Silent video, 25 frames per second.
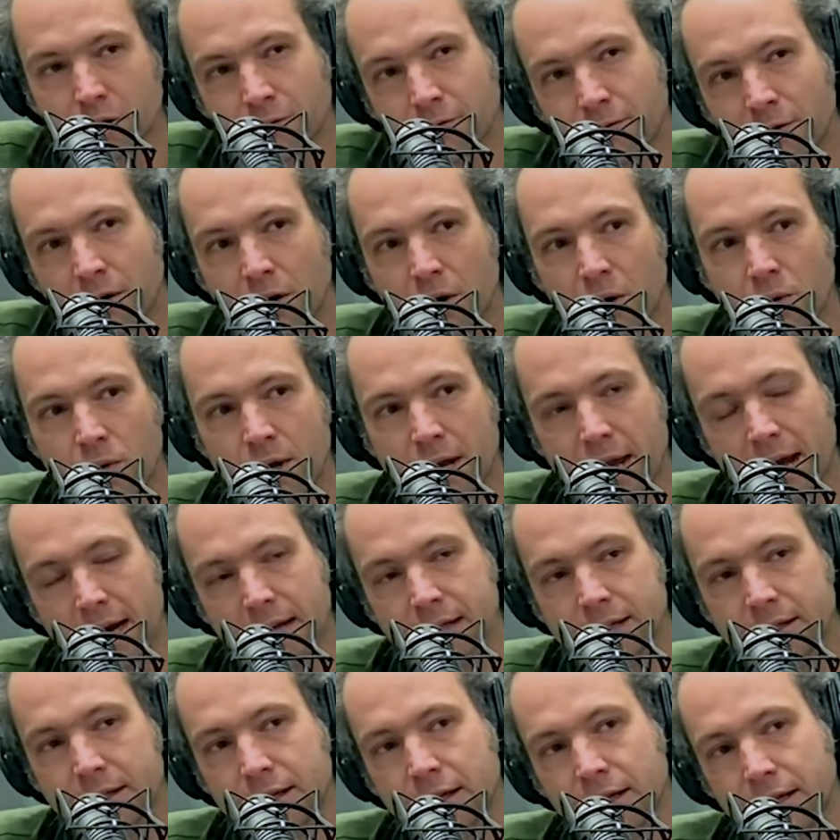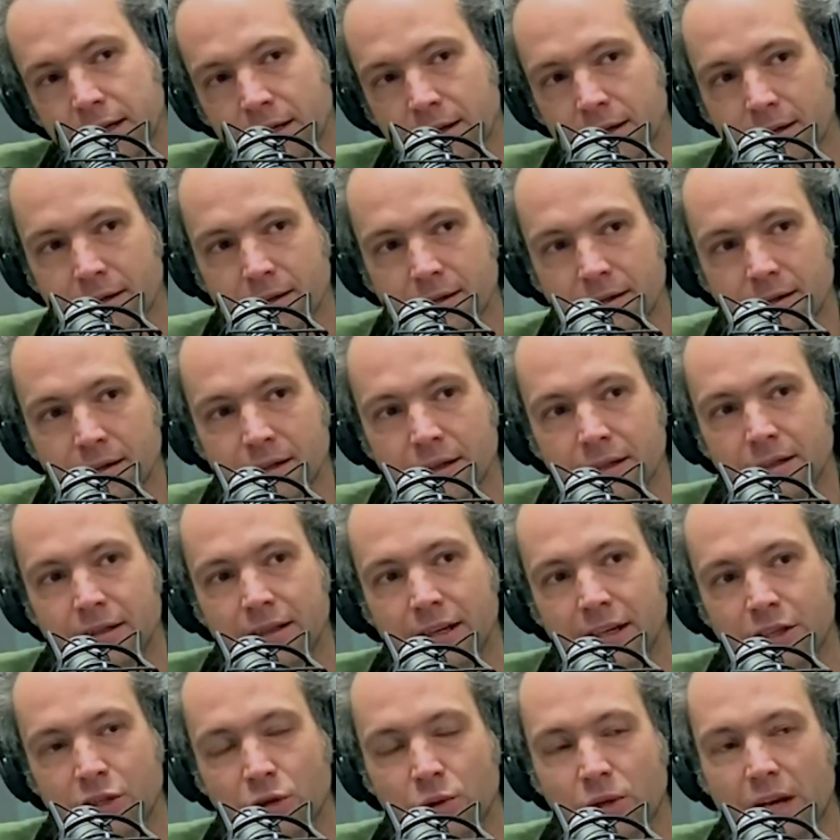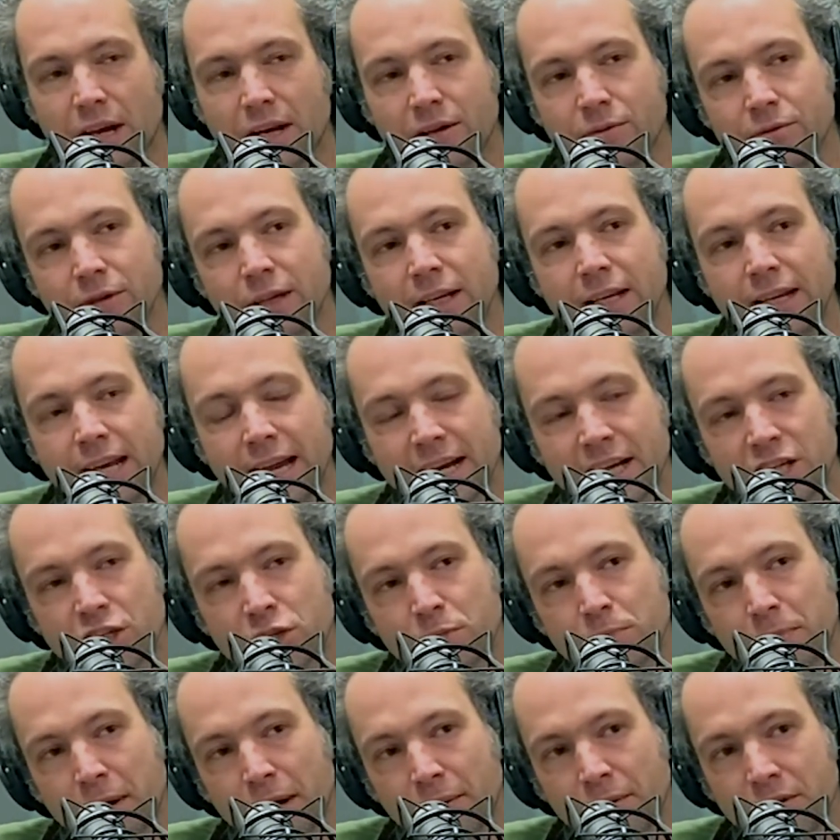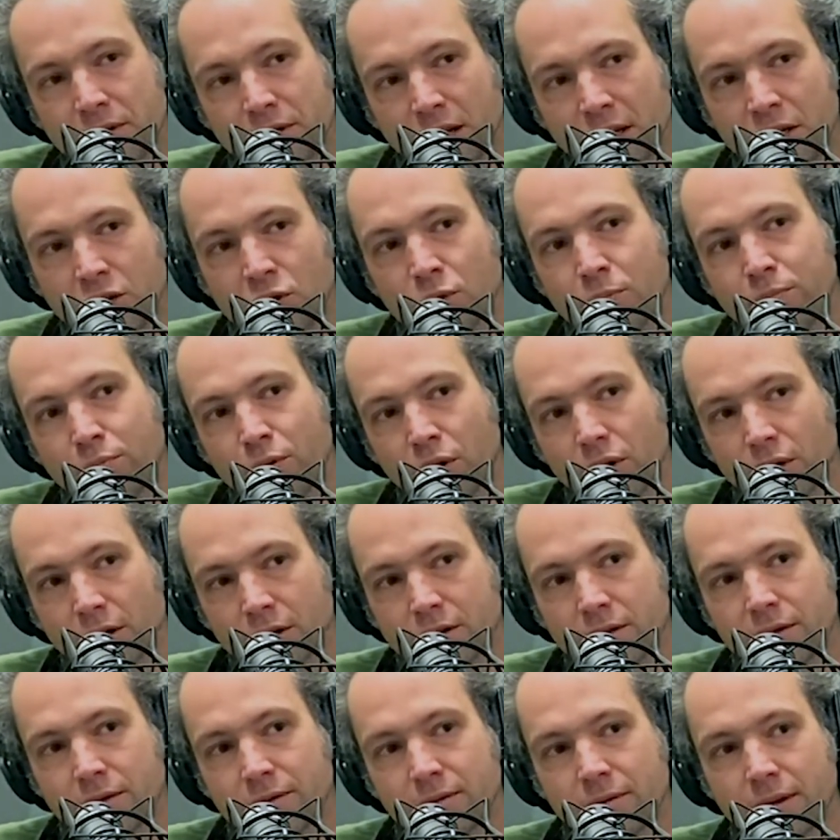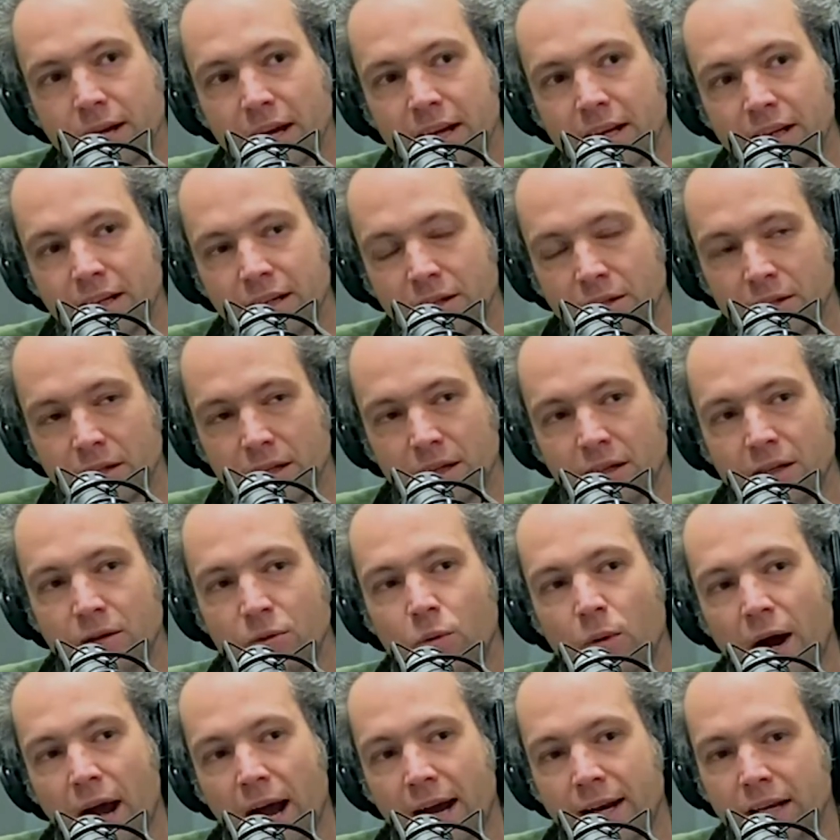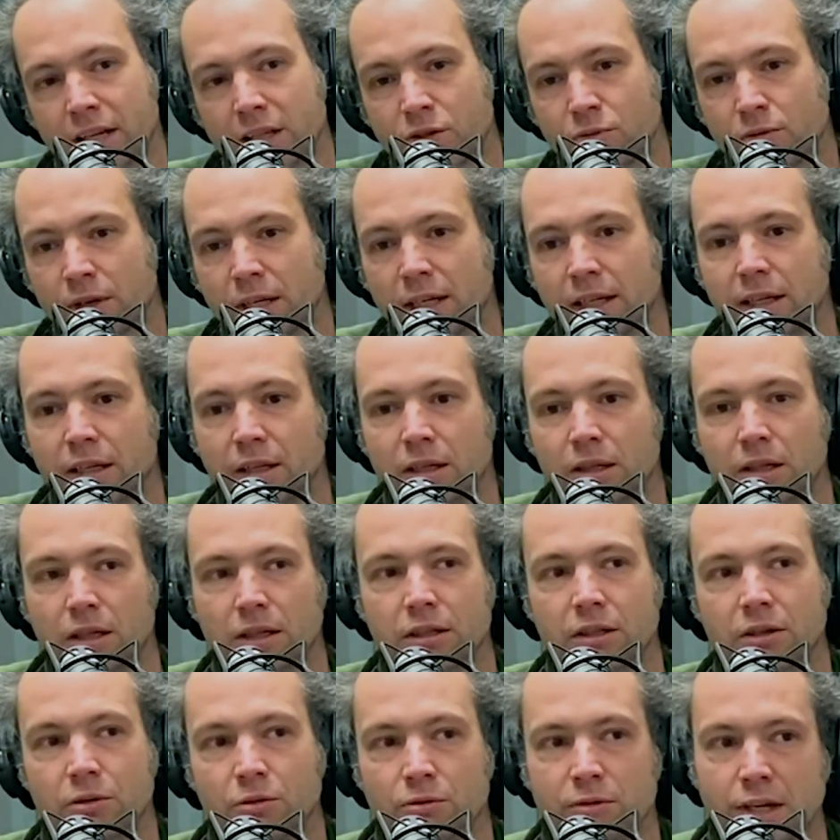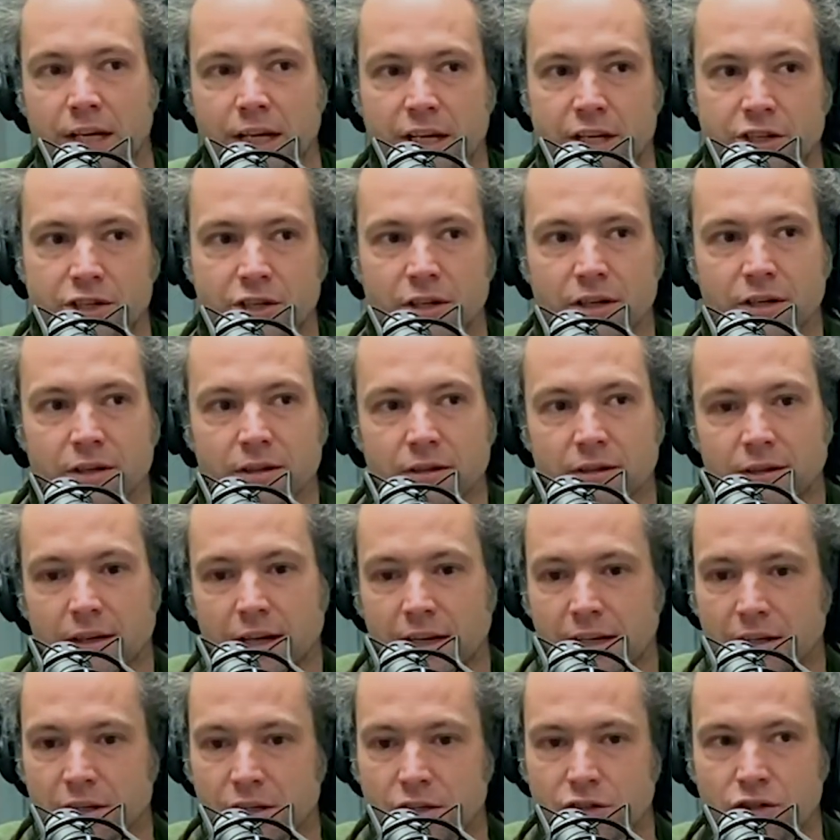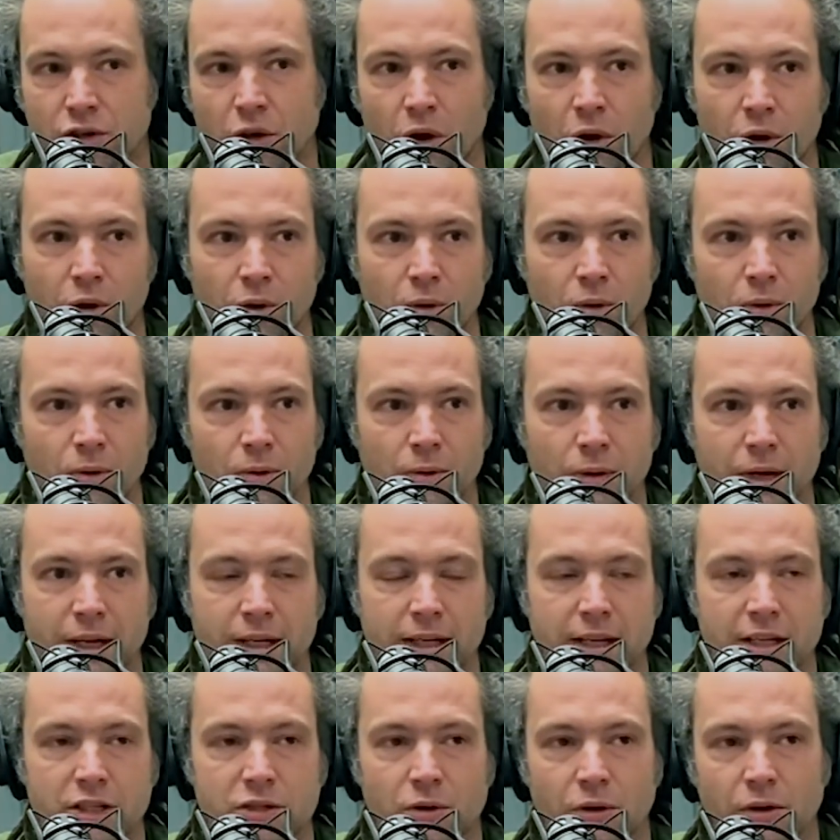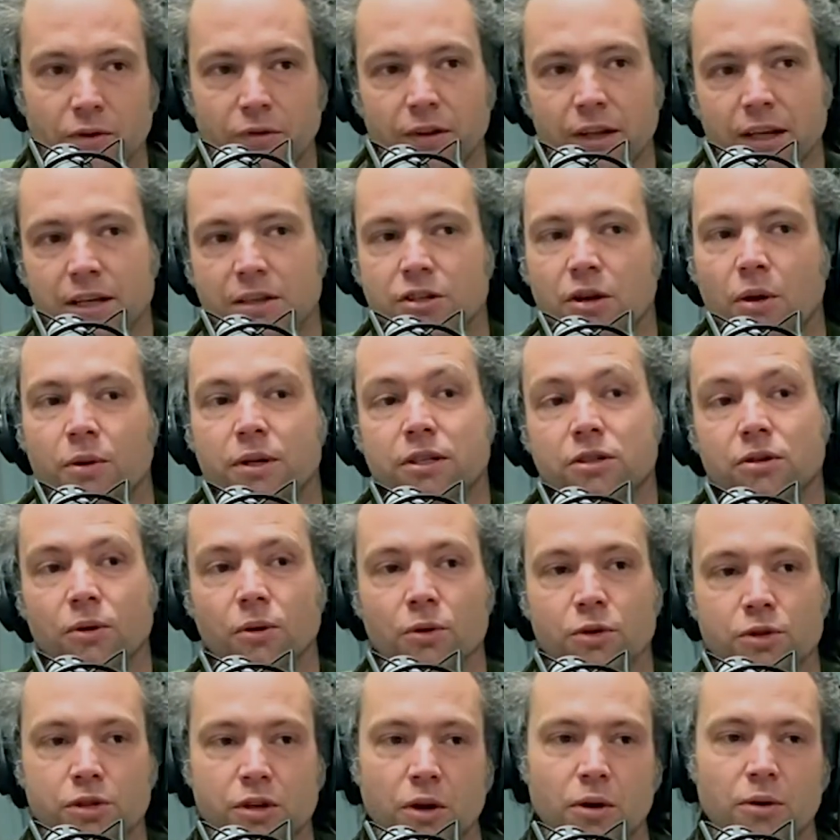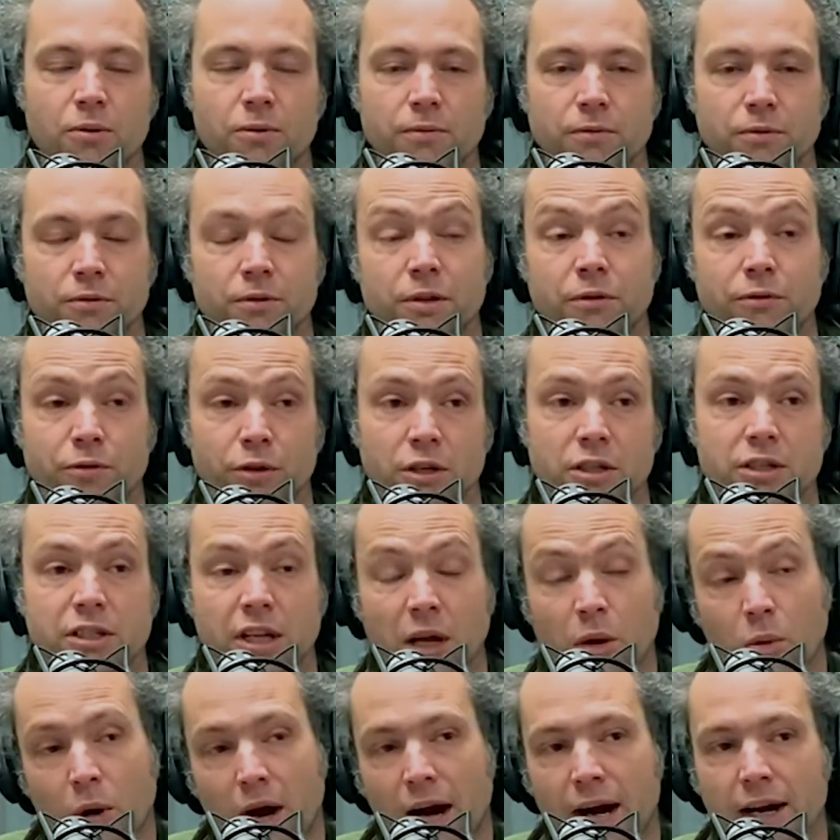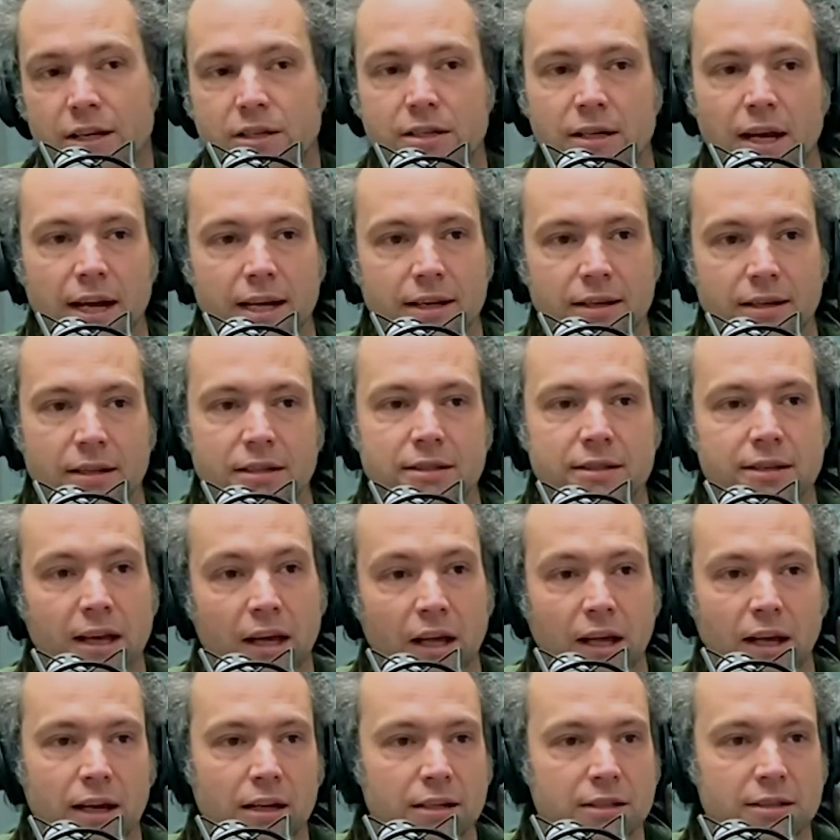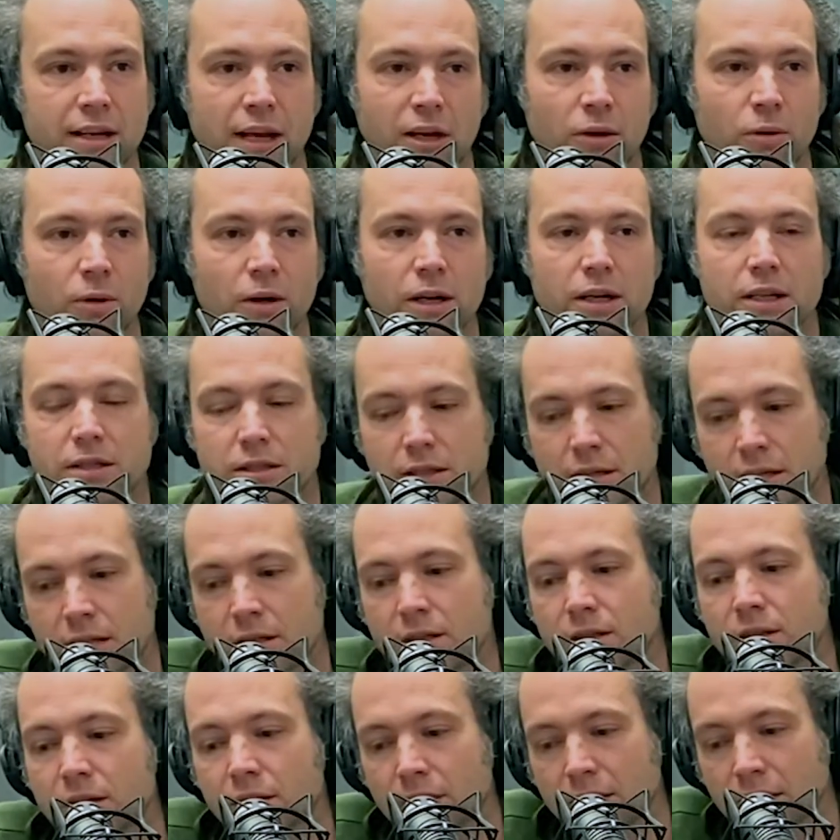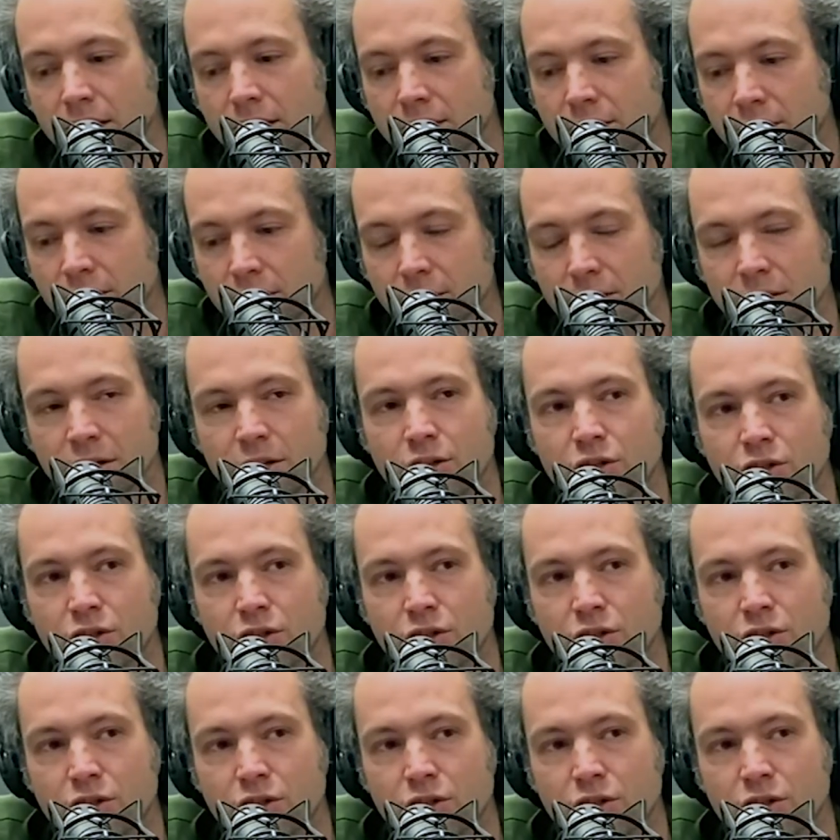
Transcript: of locality that you can really experience in your product. And in wine is really the region and the soil and that sort of thing. So it's also referred terroir is like terroir. It's the